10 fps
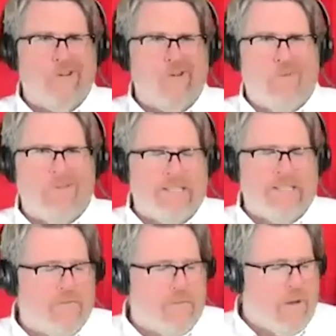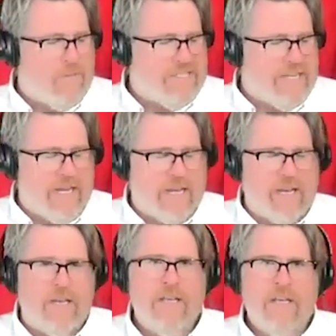two percent, if I'm not
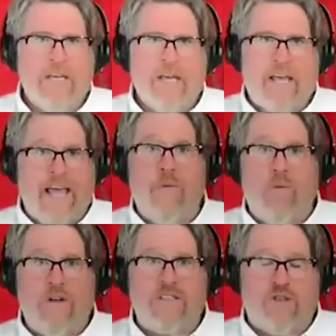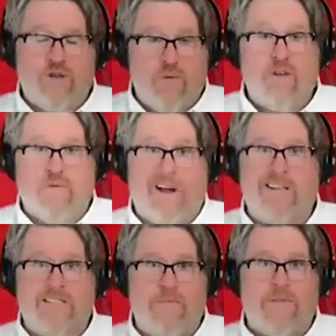mistaken. And that was to
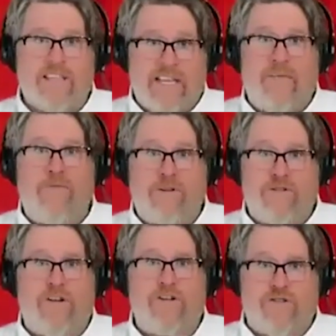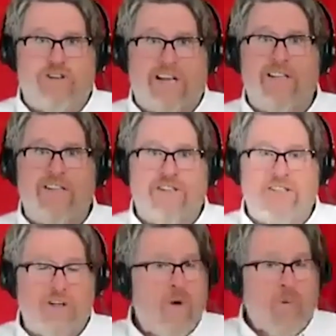address some of the infrastructure
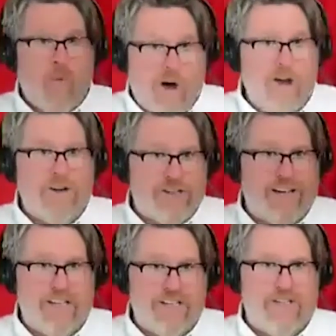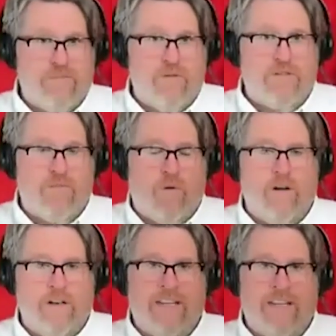challenges, water challenges, most
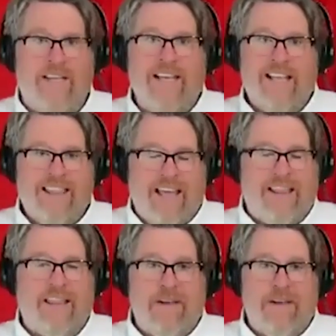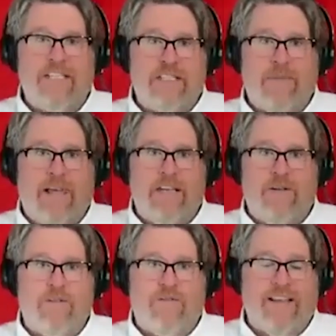importantly, that the municipality
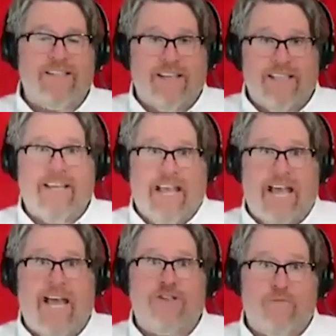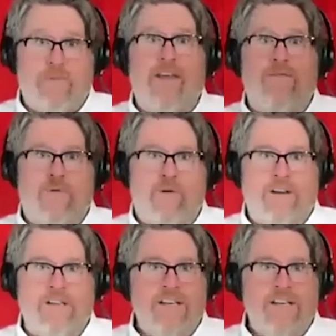was facing, and they had to pay for it.